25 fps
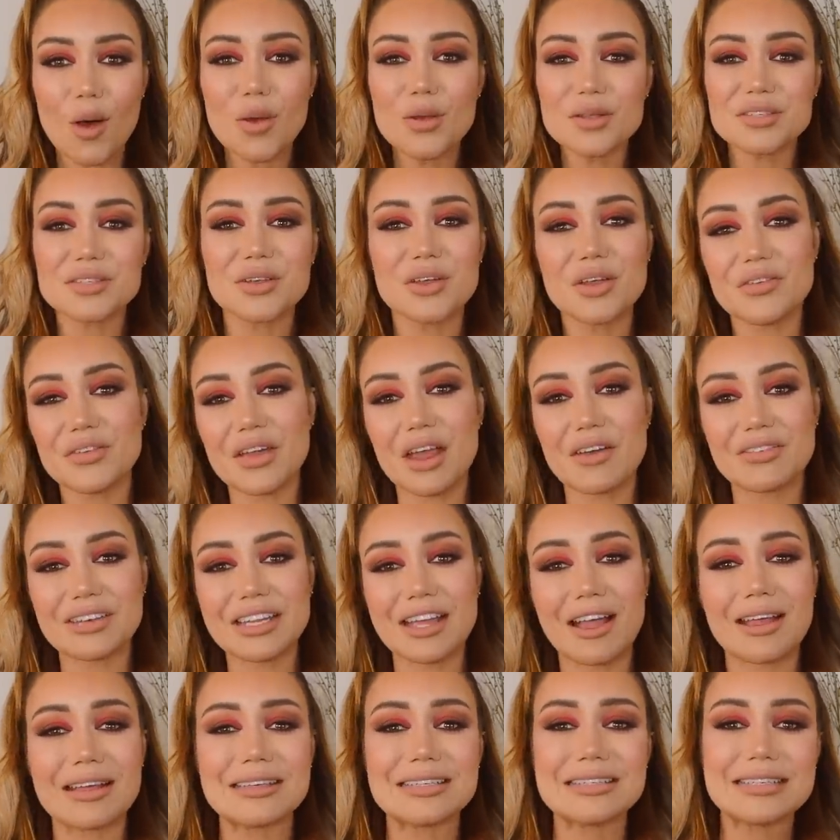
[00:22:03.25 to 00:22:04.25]
Also, if you have
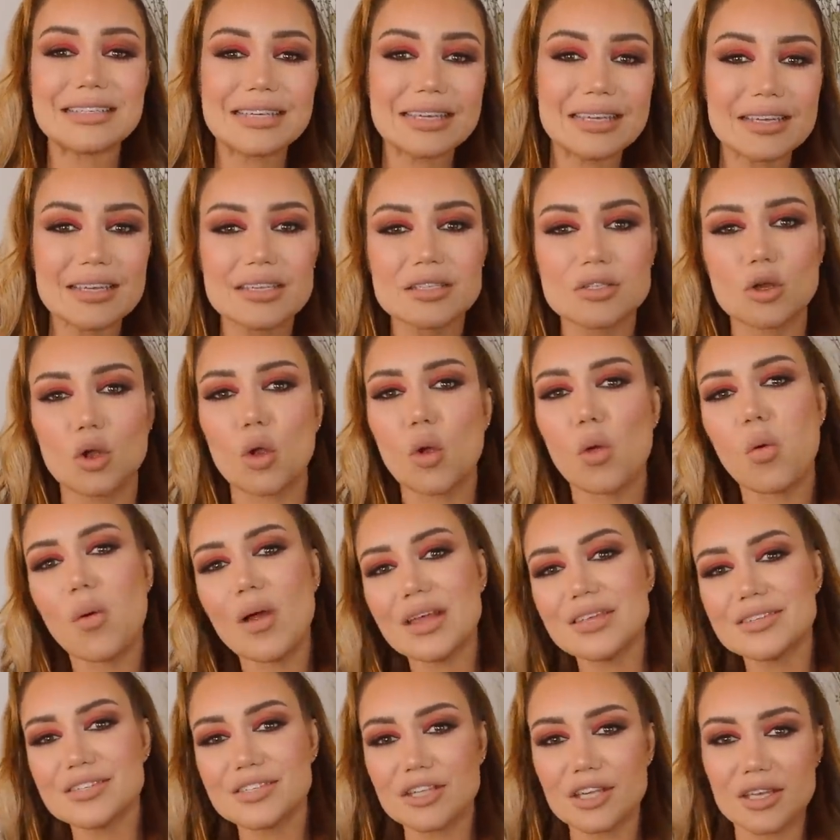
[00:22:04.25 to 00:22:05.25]
any ideas or
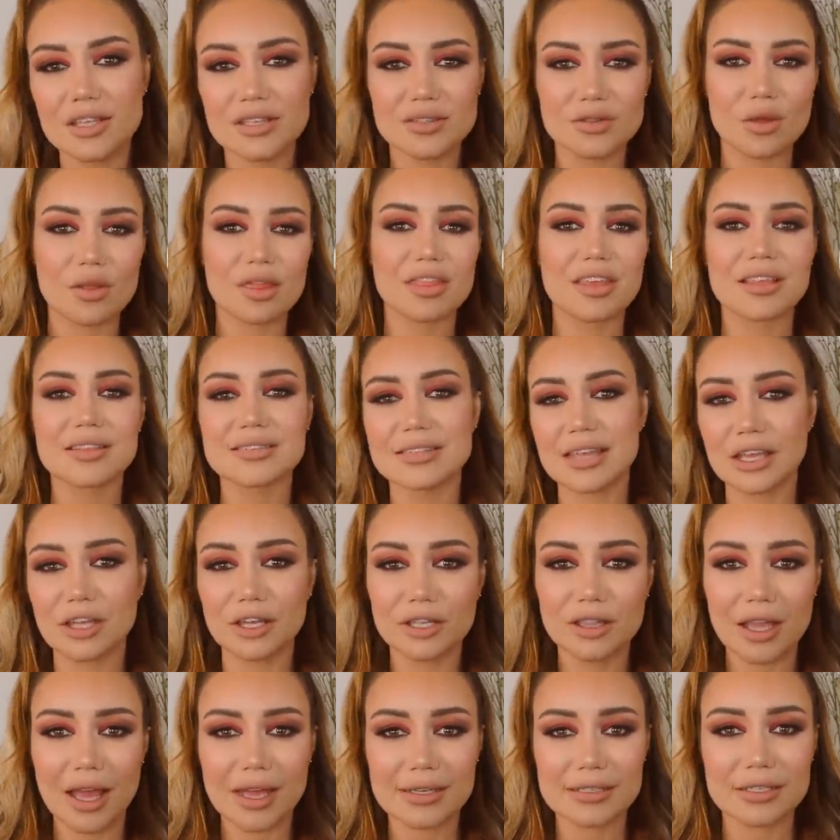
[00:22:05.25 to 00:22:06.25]
questions or things that
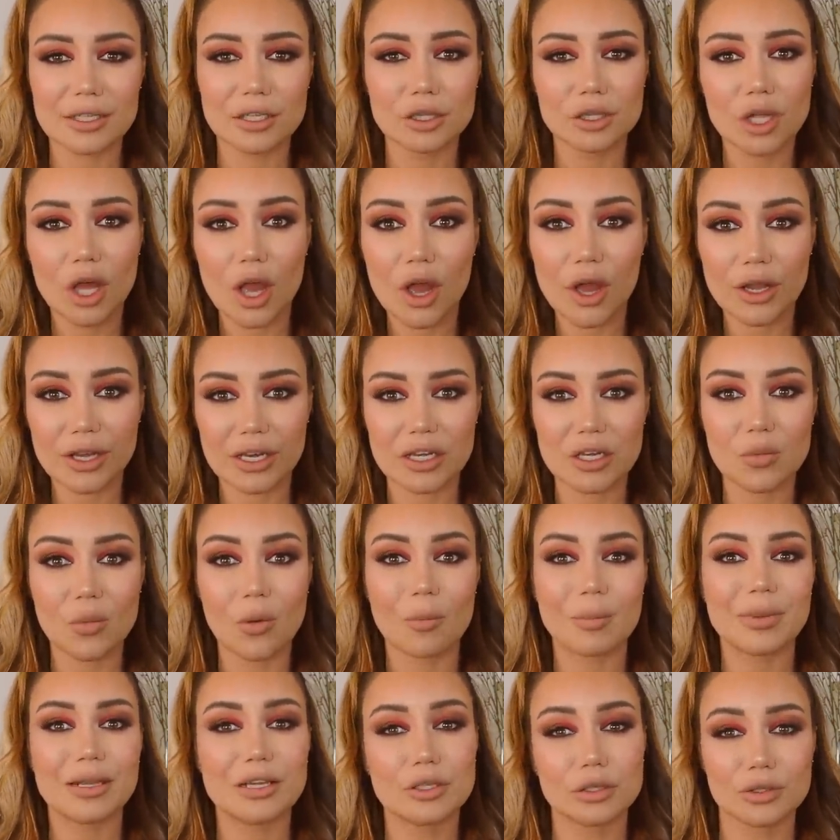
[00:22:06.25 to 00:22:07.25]
you'd like to learn and you
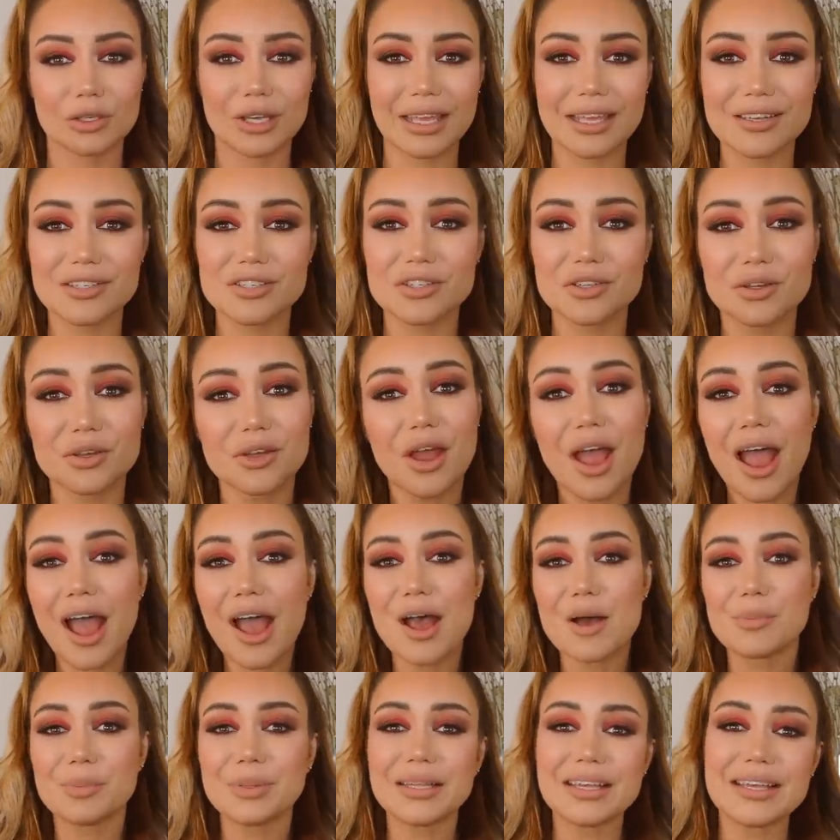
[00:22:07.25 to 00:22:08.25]
want me to look into,
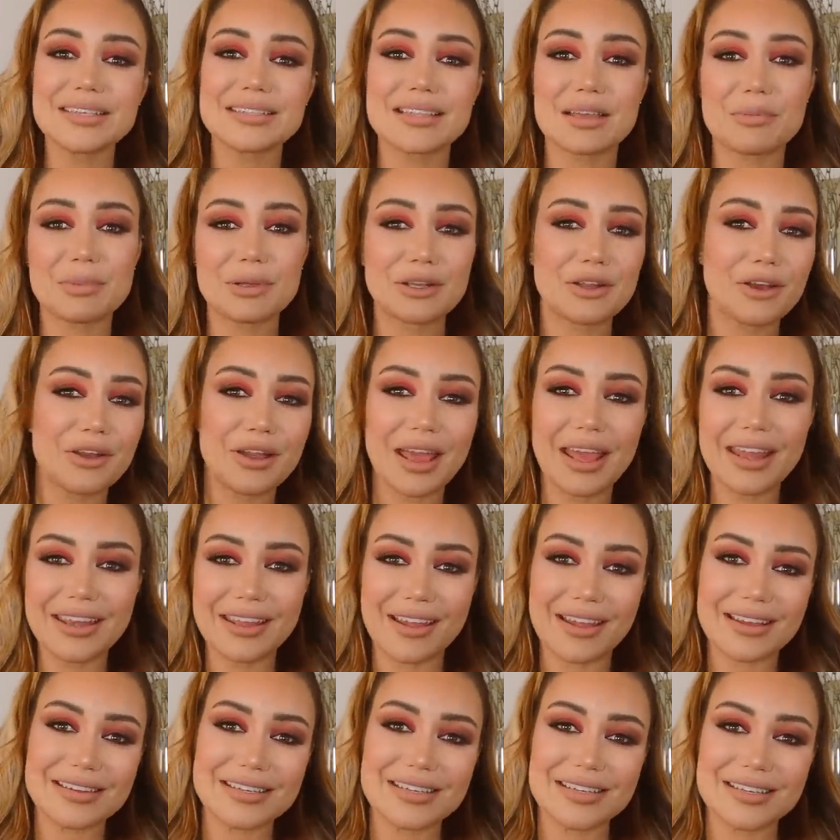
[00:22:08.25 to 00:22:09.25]
please let me know. Any
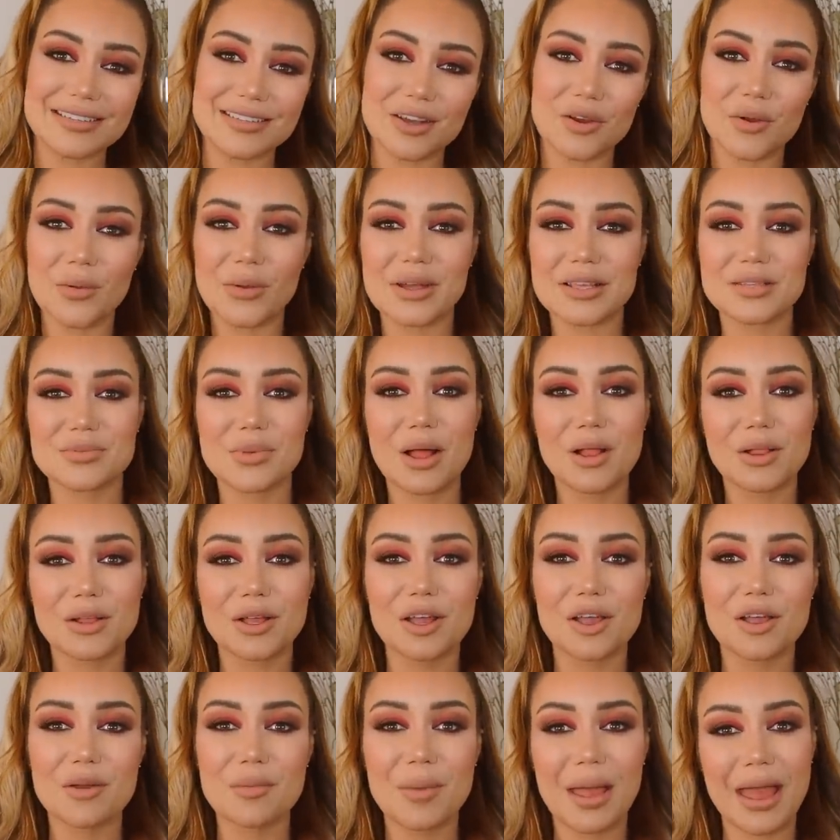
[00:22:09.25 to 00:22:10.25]
ideas are always
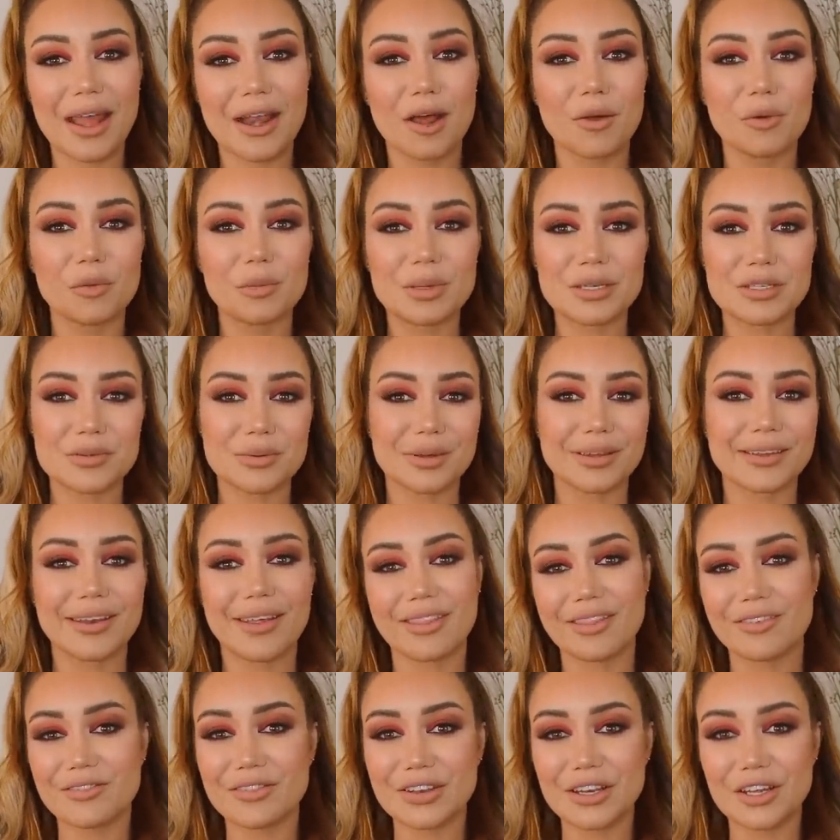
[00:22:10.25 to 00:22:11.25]
welcome, and I will be doing
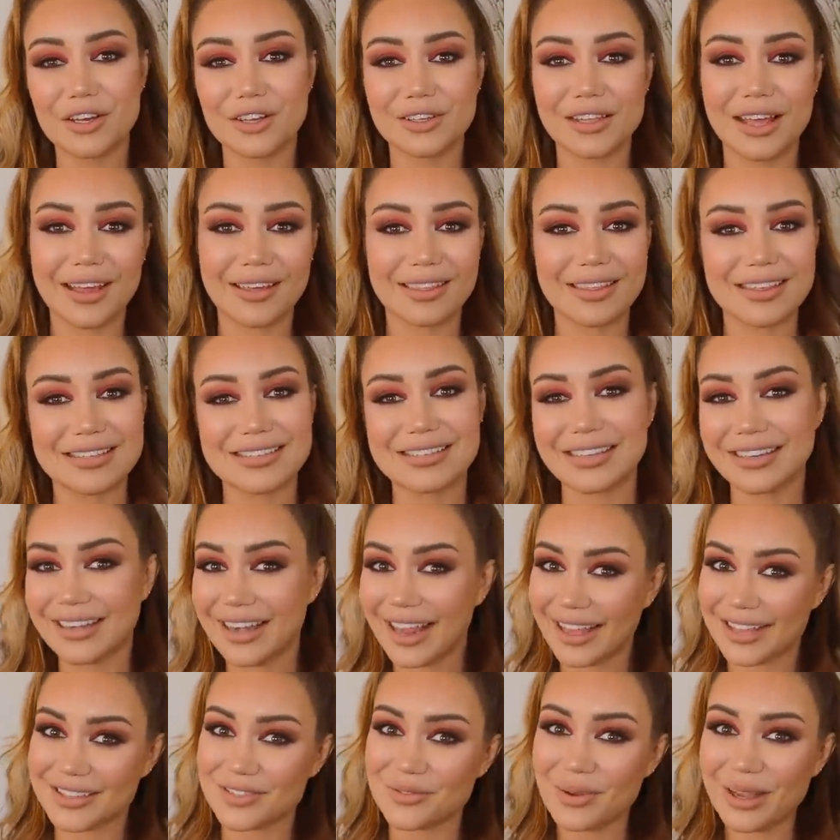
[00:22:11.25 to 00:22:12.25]
another video like this
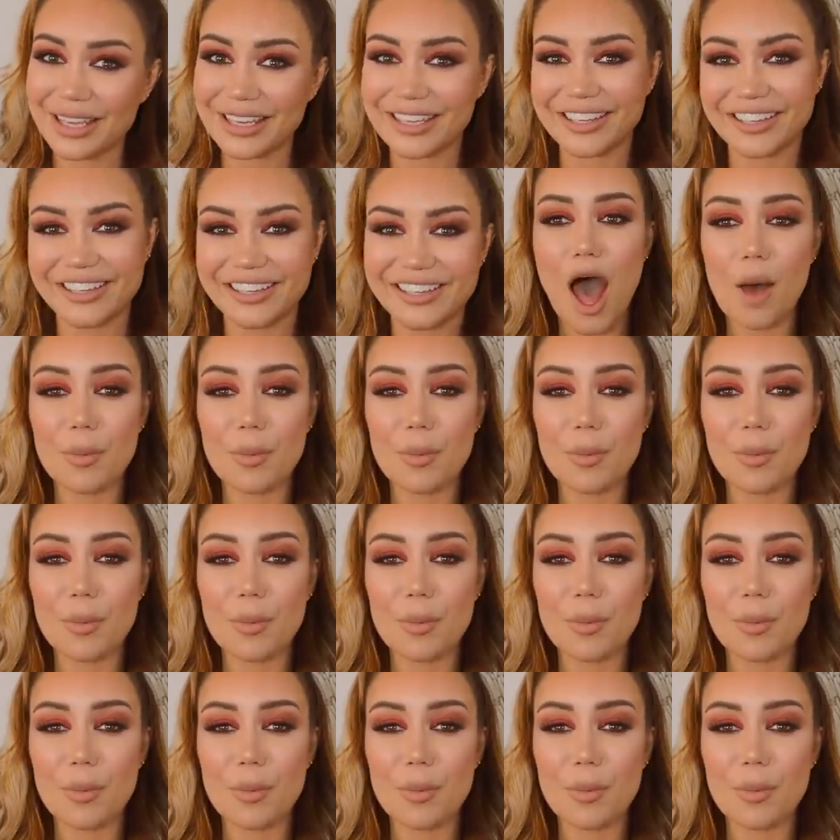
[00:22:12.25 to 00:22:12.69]
next week.